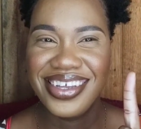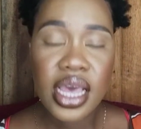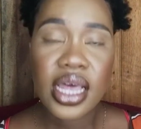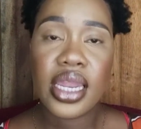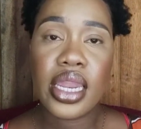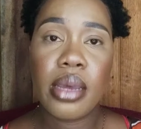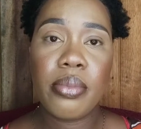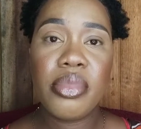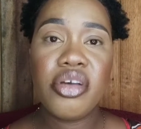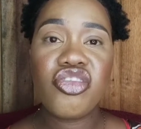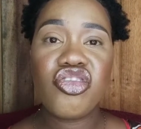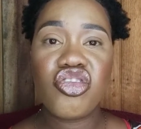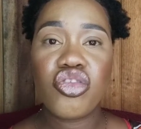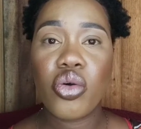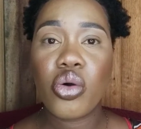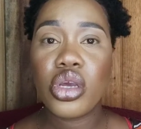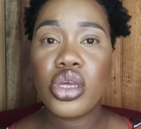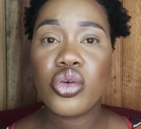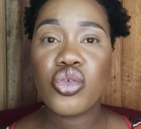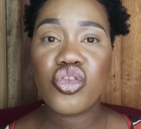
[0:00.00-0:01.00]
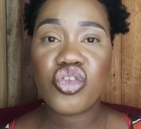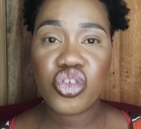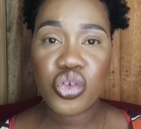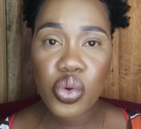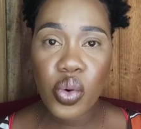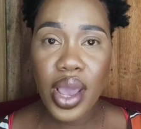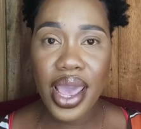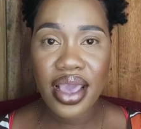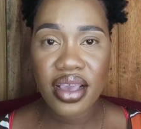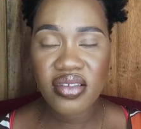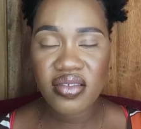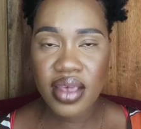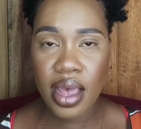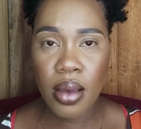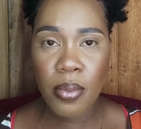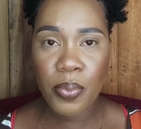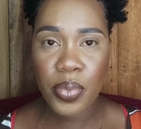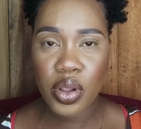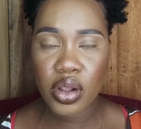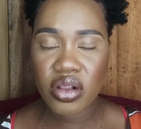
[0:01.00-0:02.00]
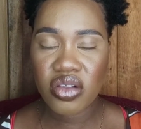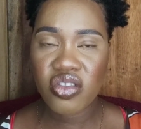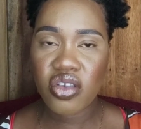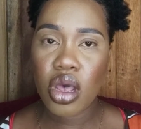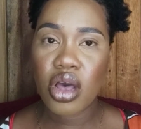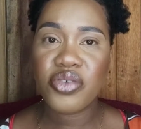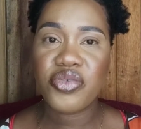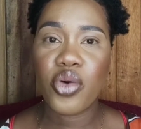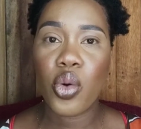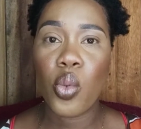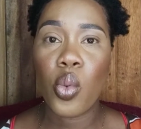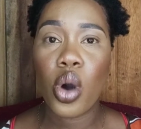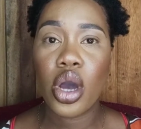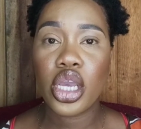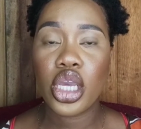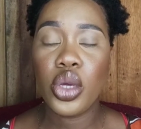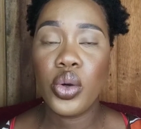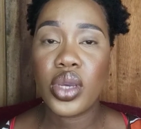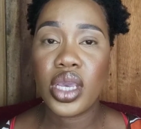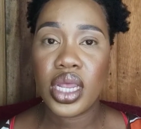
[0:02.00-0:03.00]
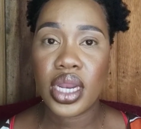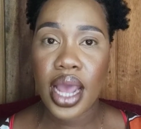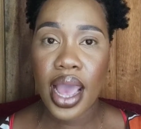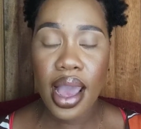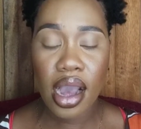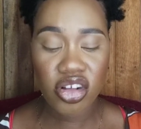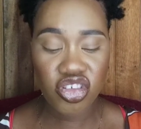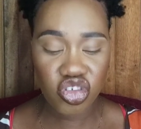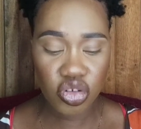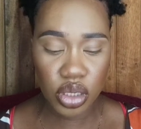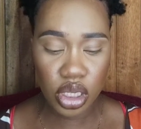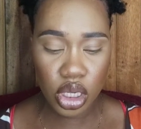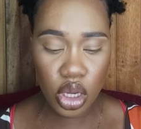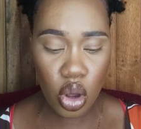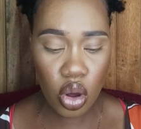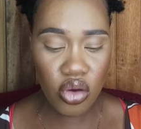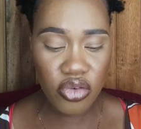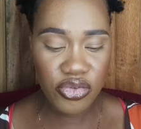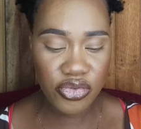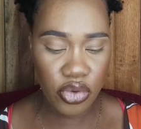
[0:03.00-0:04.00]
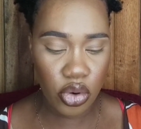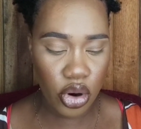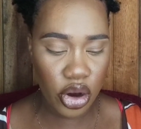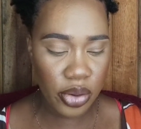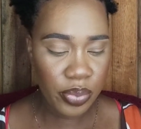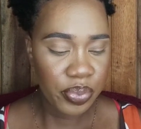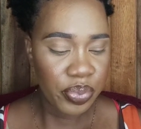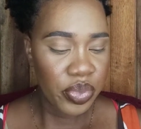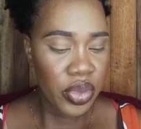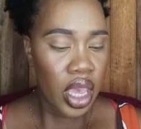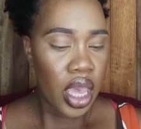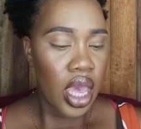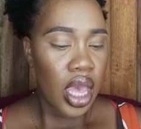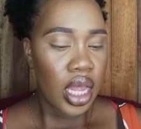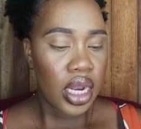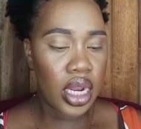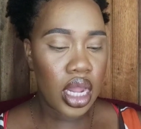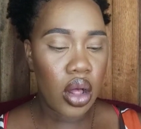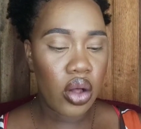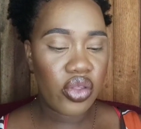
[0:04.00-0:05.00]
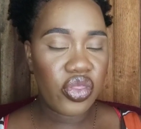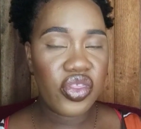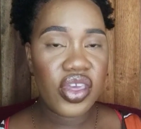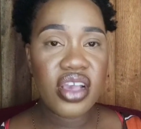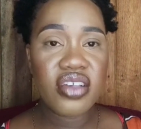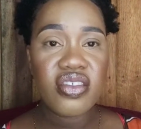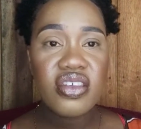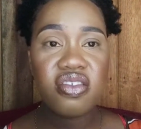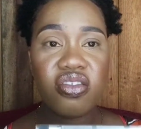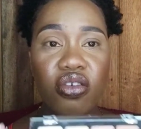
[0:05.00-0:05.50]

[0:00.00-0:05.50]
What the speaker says: Let me show you two examples of what you can actually go for. Now this is